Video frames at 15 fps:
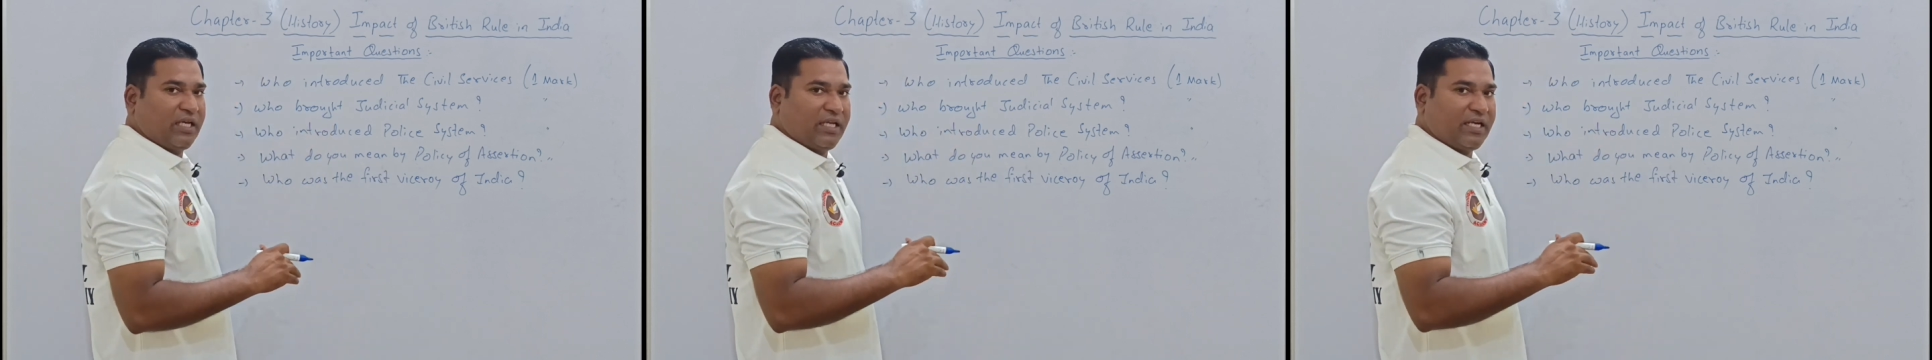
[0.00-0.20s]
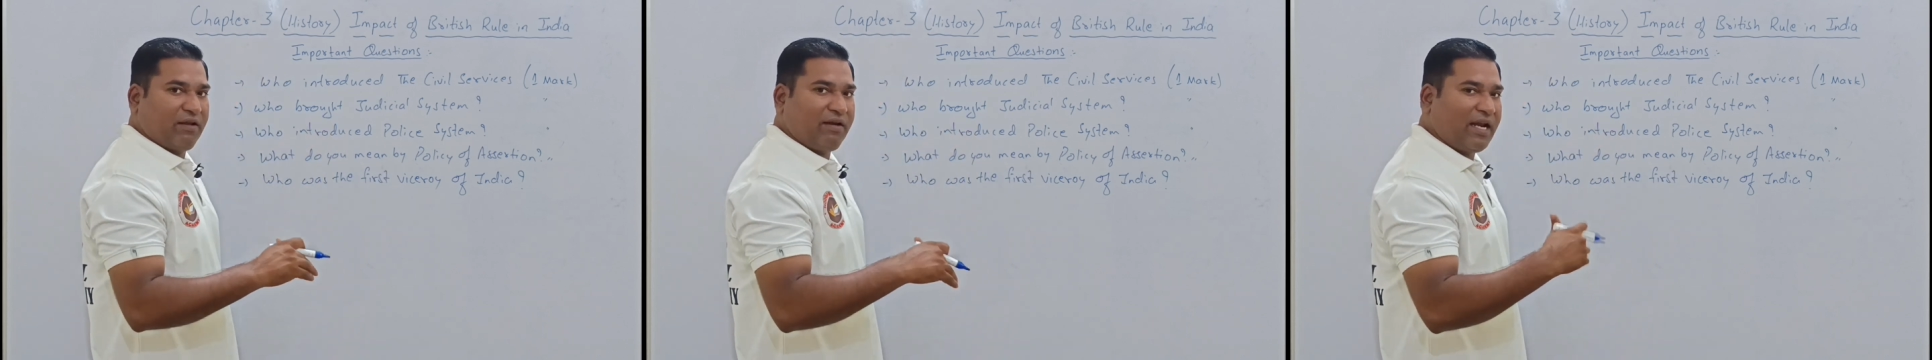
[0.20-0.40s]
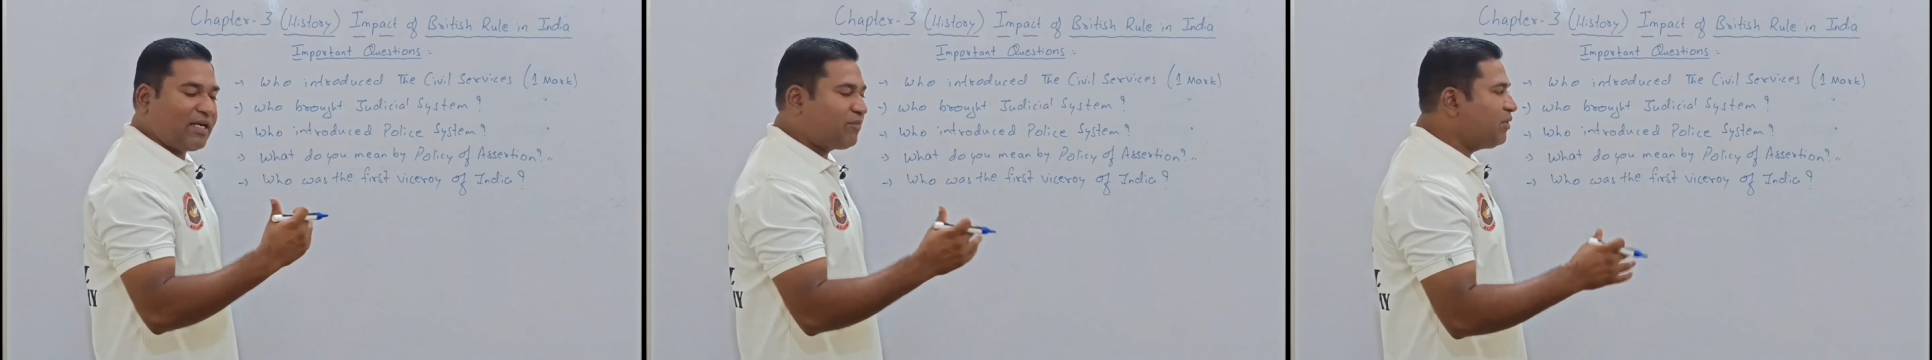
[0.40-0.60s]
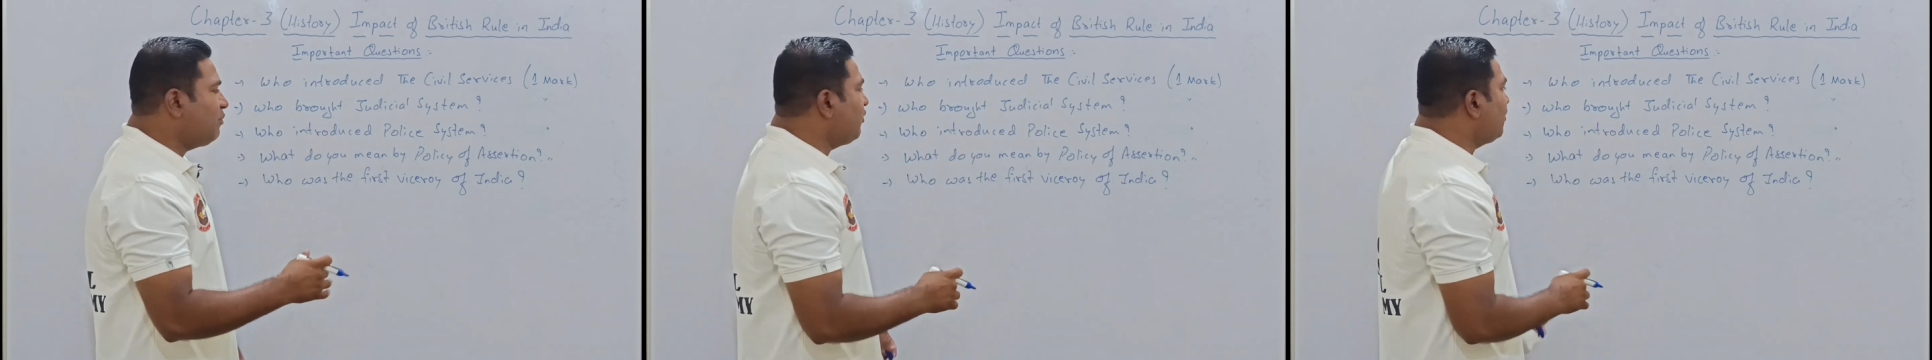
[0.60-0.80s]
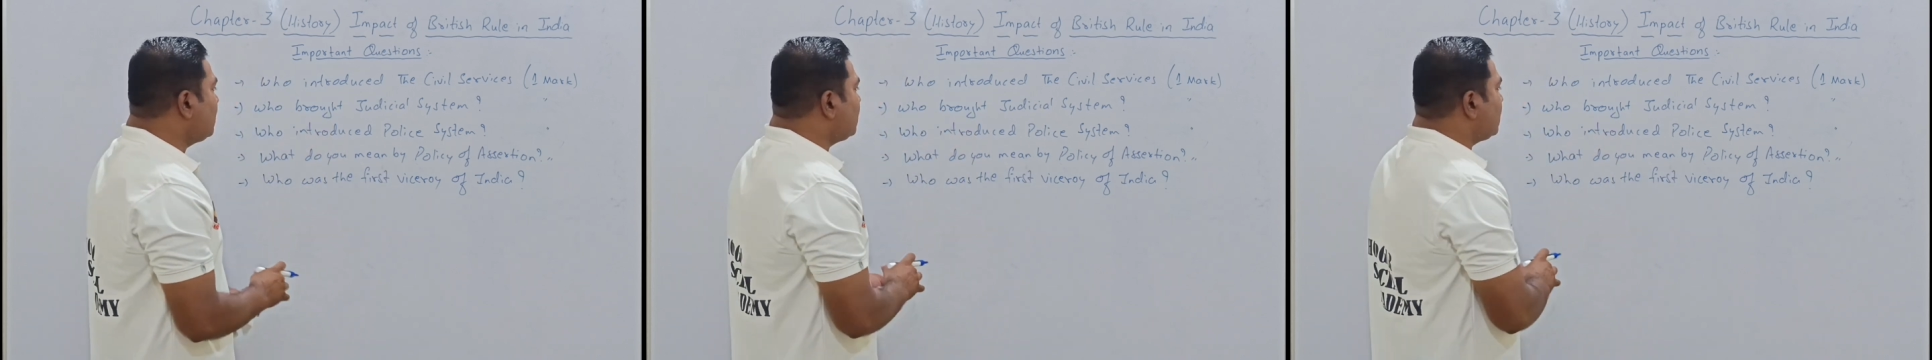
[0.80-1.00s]
Now let me
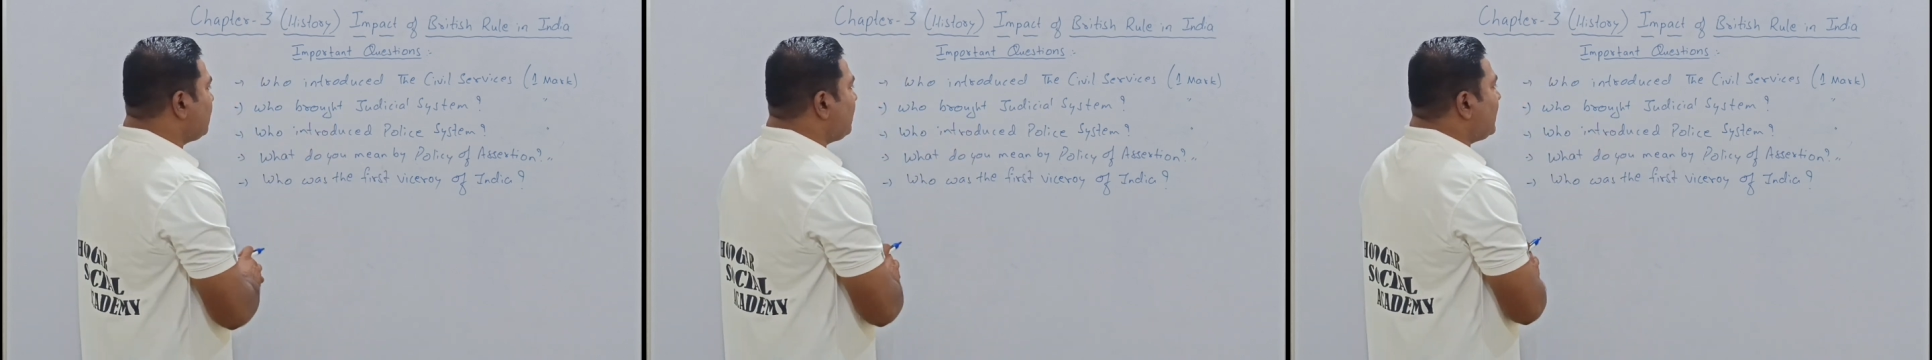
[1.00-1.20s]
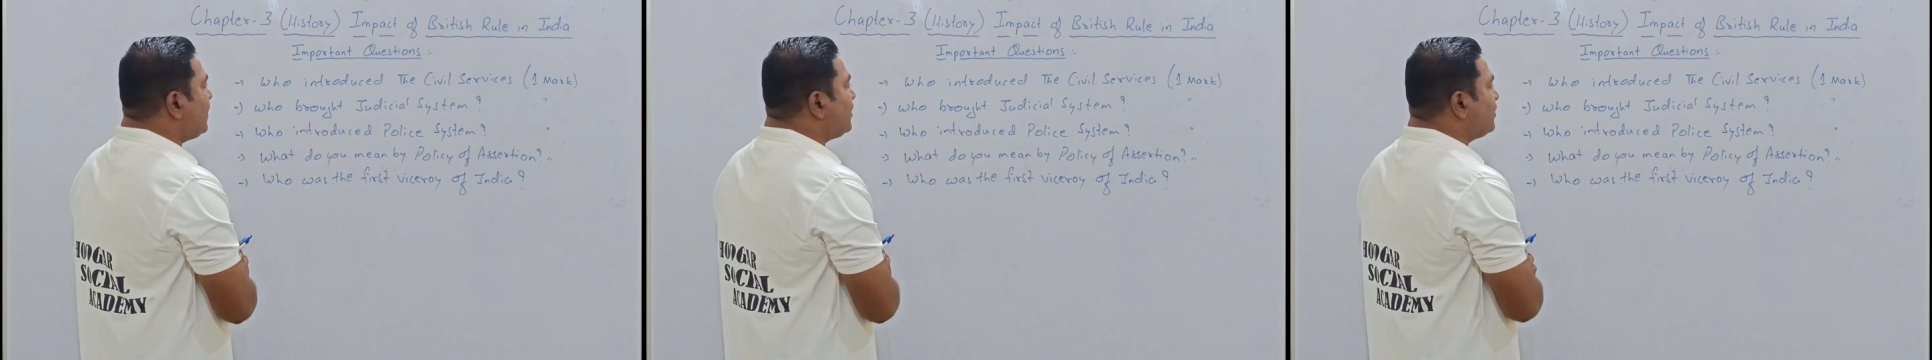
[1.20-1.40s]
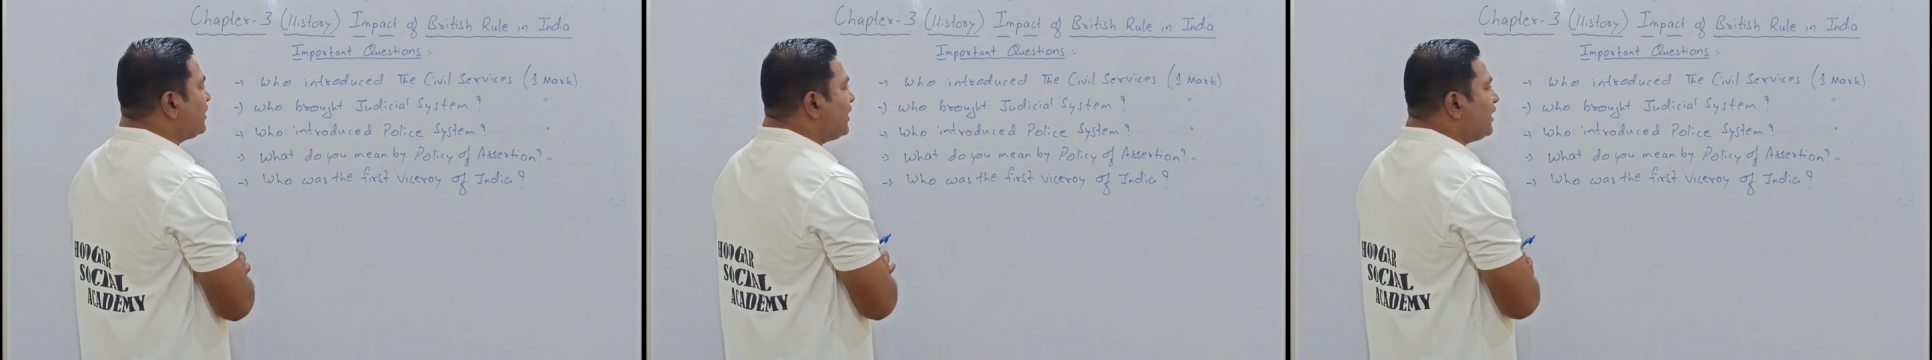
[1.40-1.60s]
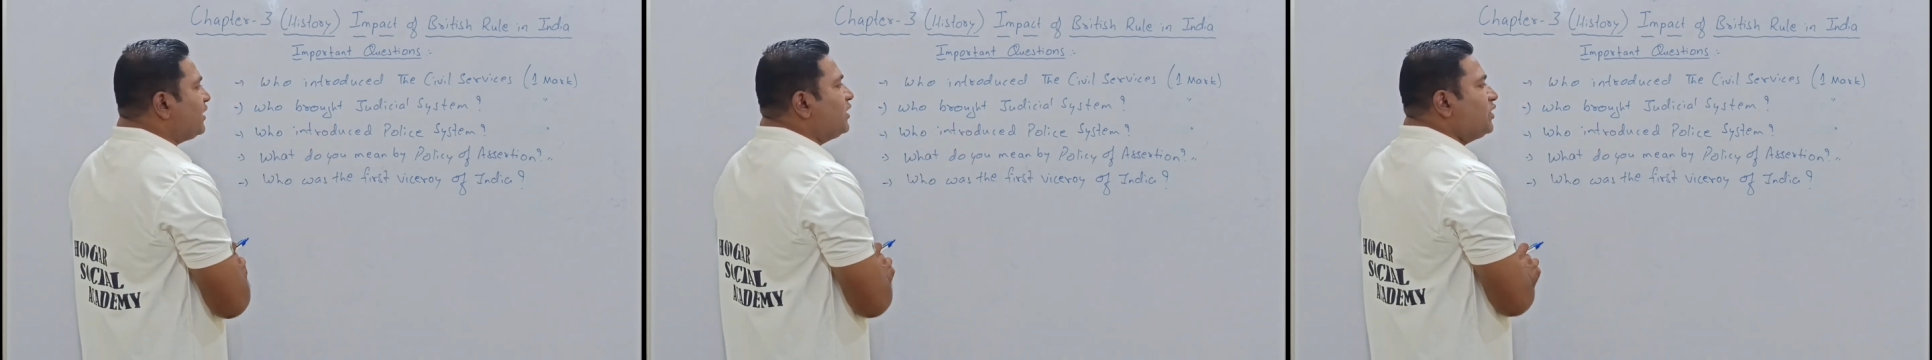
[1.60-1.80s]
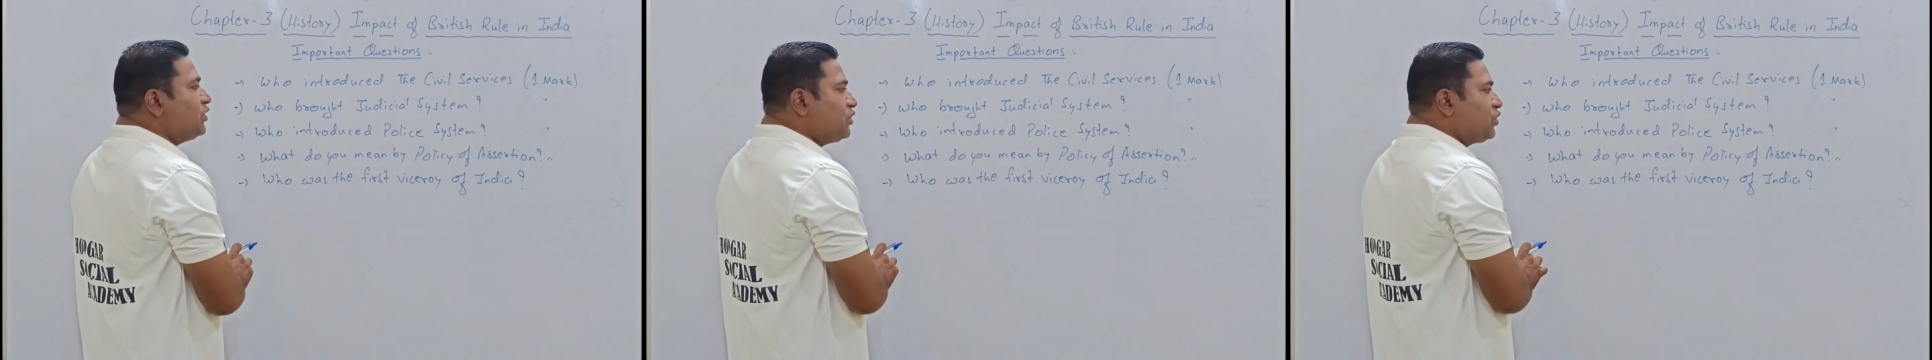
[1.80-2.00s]
move to
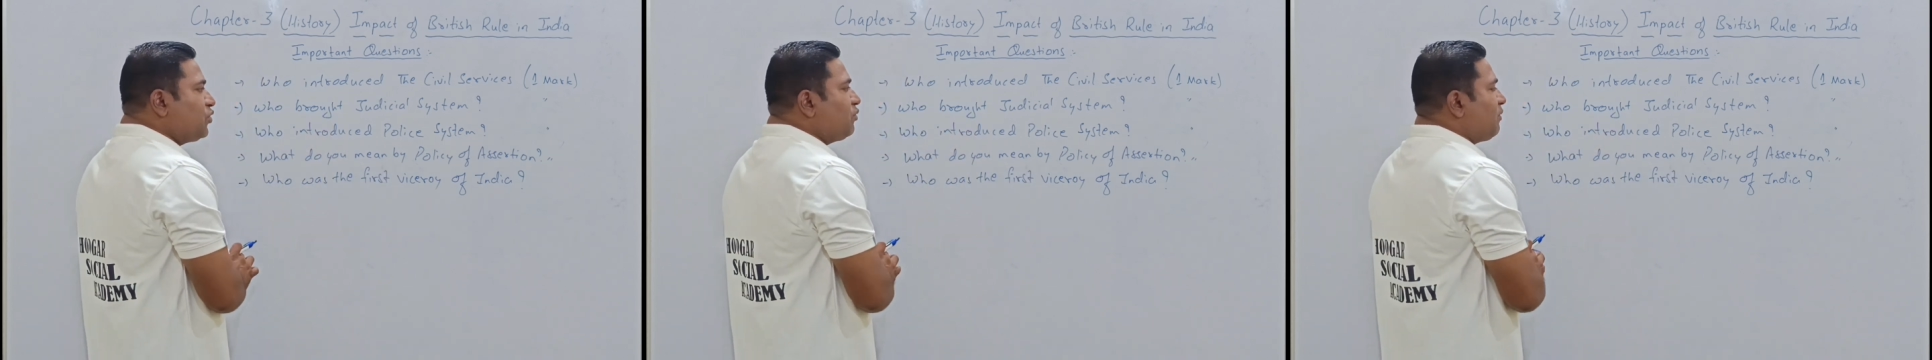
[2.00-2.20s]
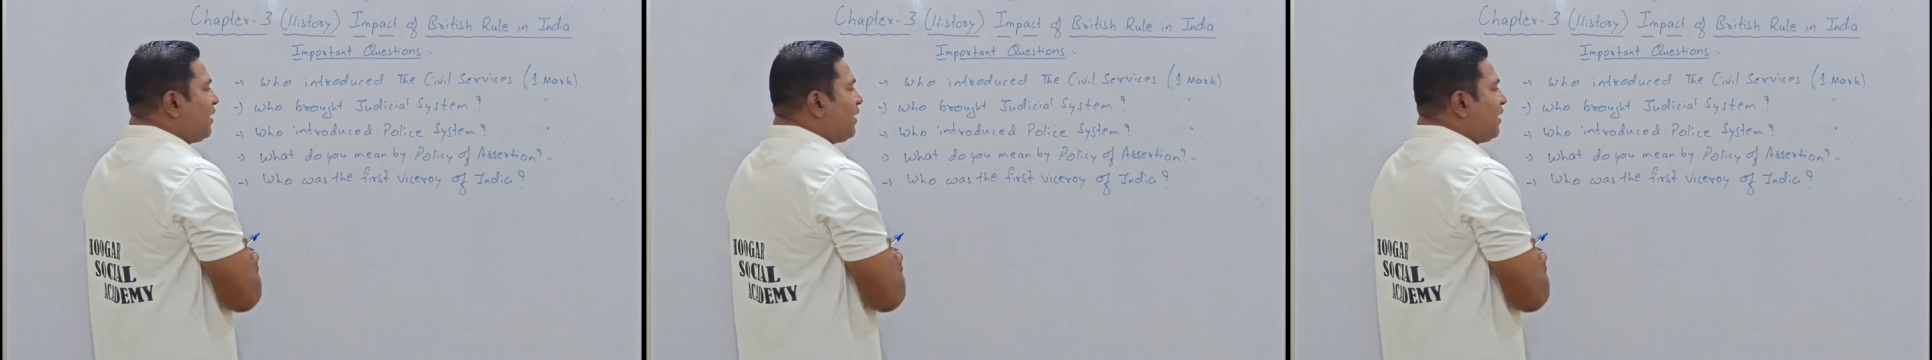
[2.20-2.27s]
the 2